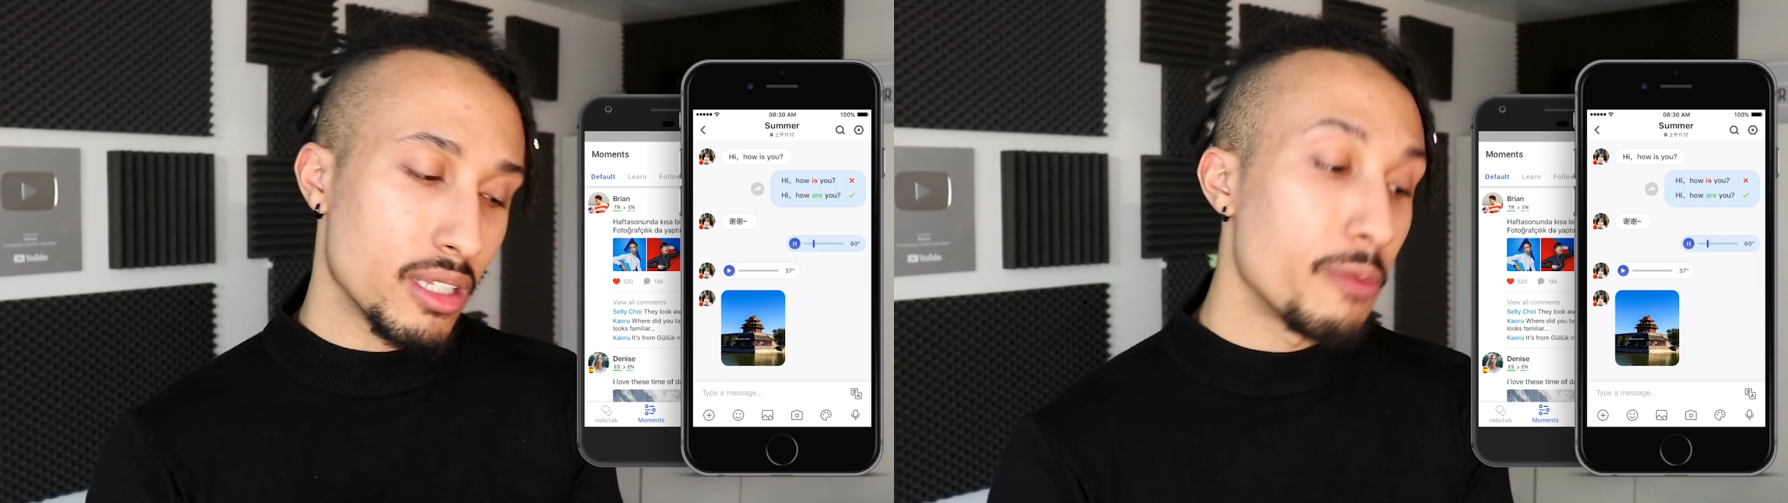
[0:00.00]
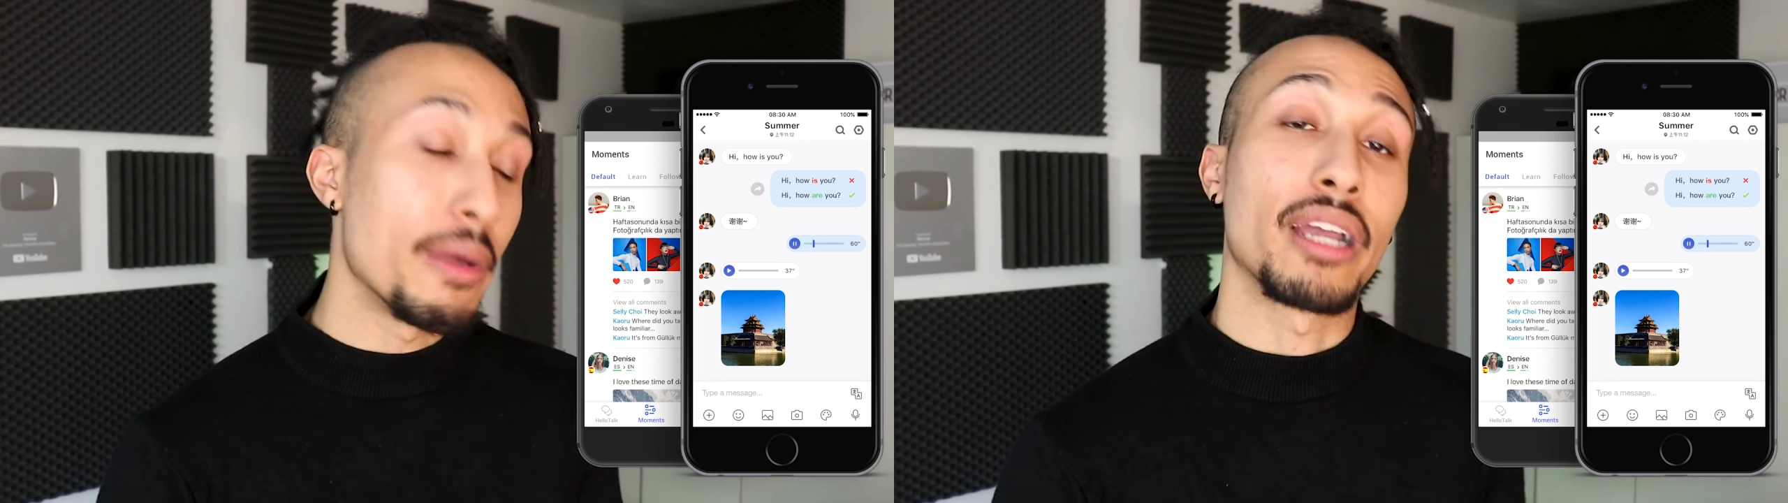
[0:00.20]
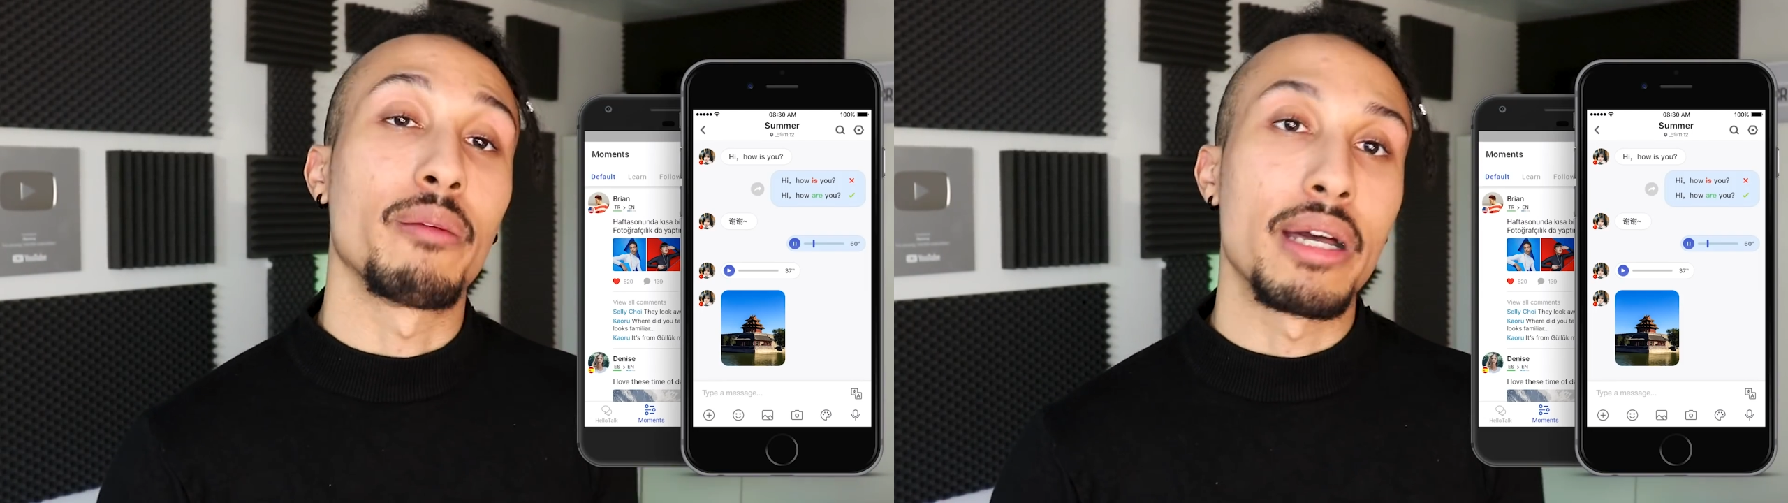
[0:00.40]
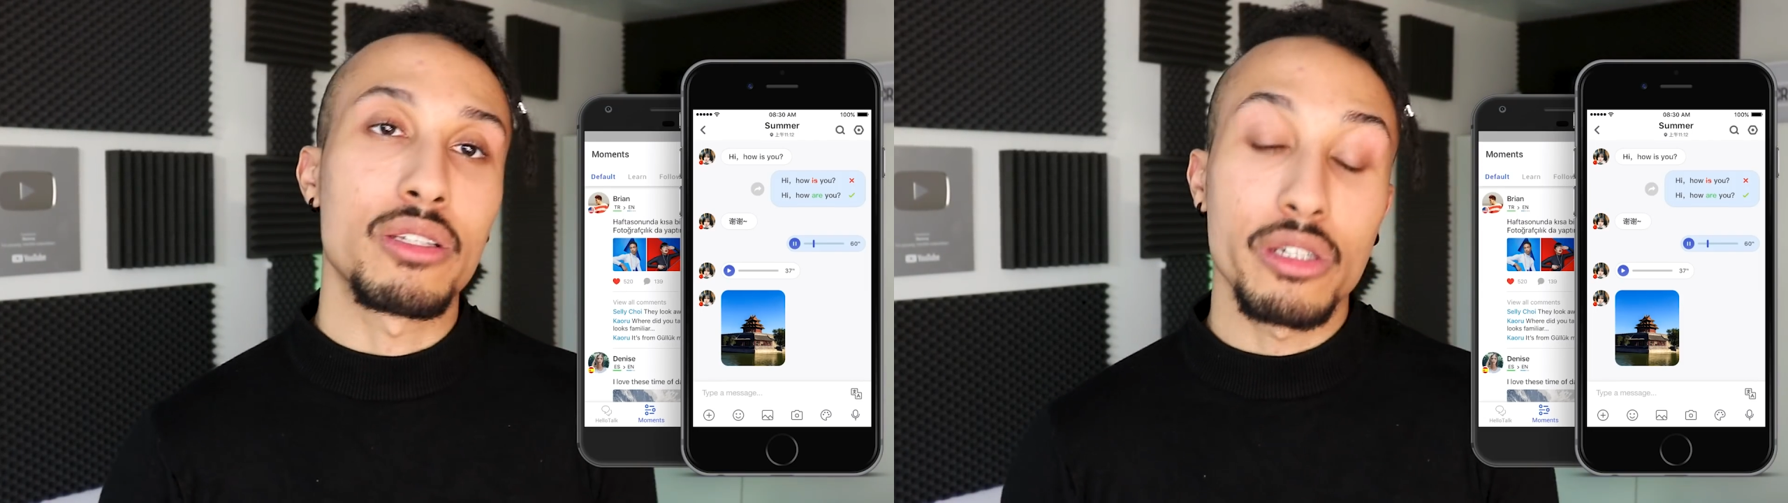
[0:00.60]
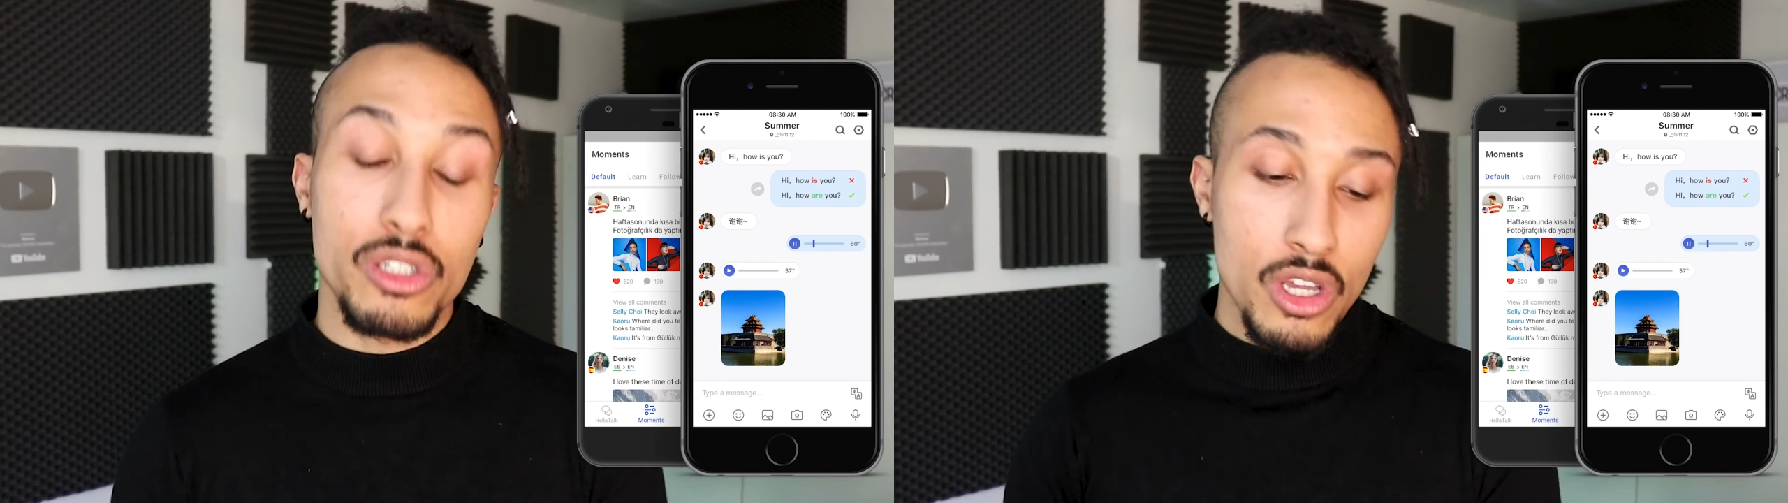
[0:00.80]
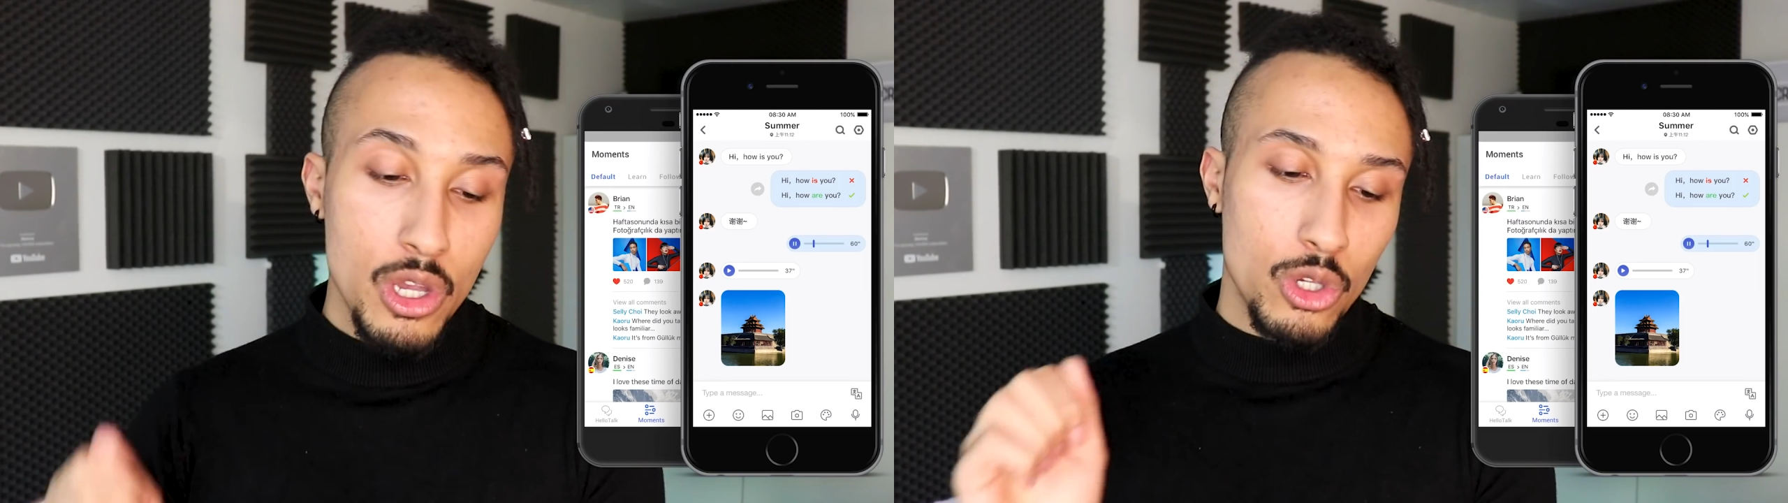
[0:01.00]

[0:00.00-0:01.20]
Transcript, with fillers: send them back back a message,